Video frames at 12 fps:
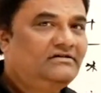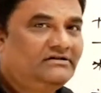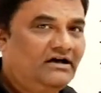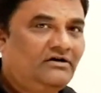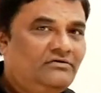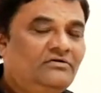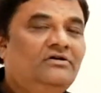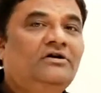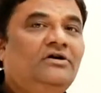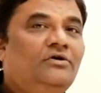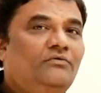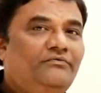Now,
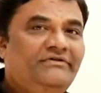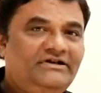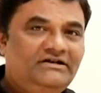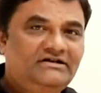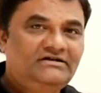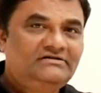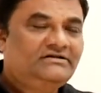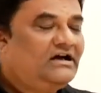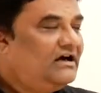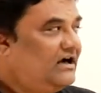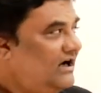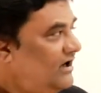we will learn
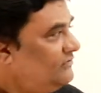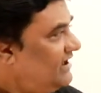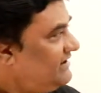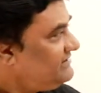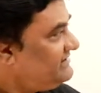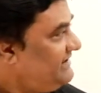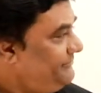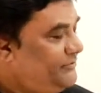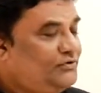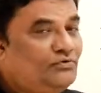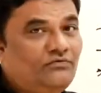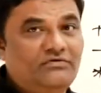how that
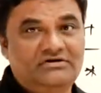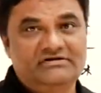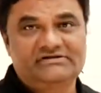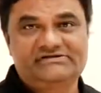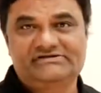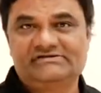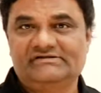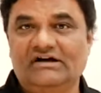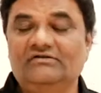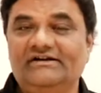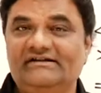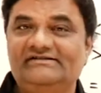CPU works,
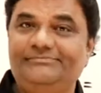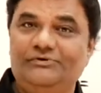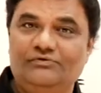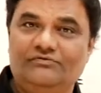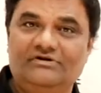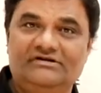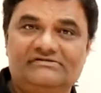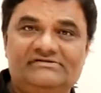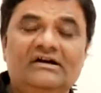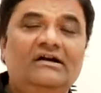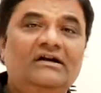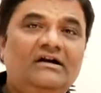how
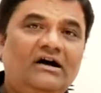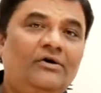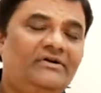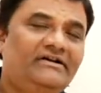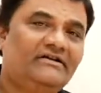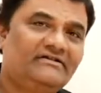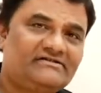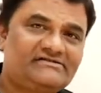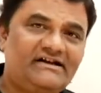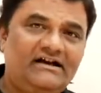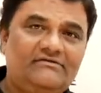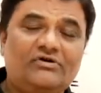it
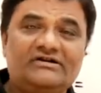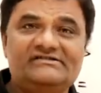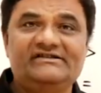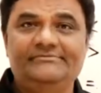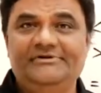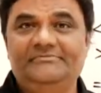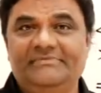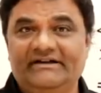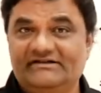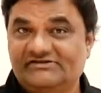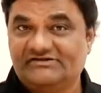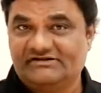understands, what does it mean by
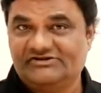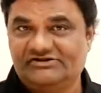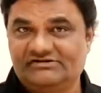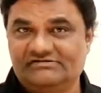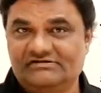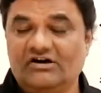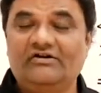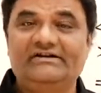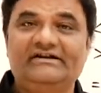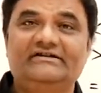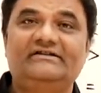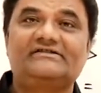instruction, how
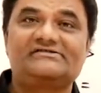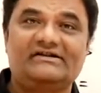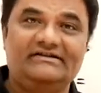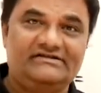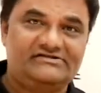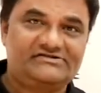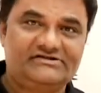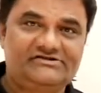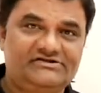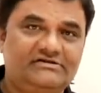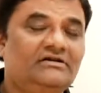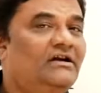it can understand
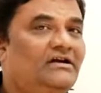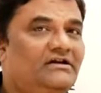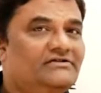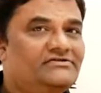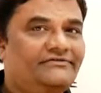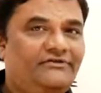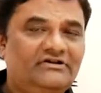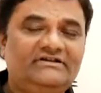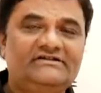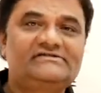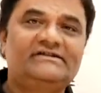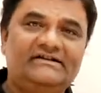instruction. So for
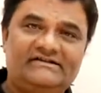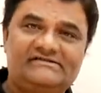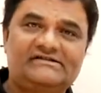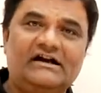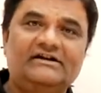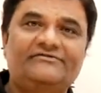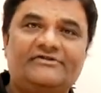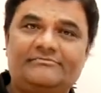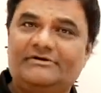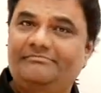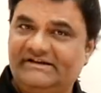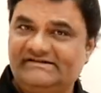this, let us start
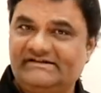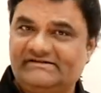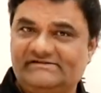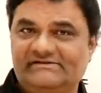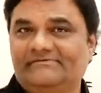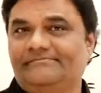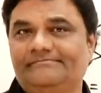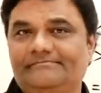from the basics.